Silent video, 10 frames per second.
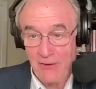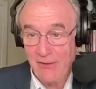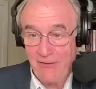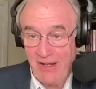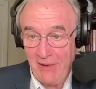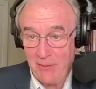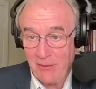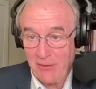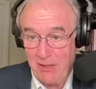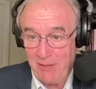that are
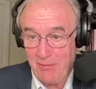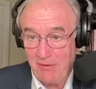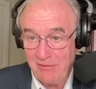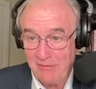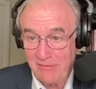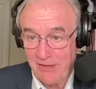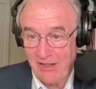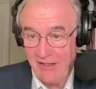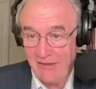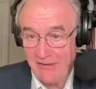available to people,
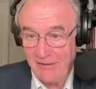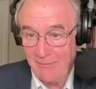right?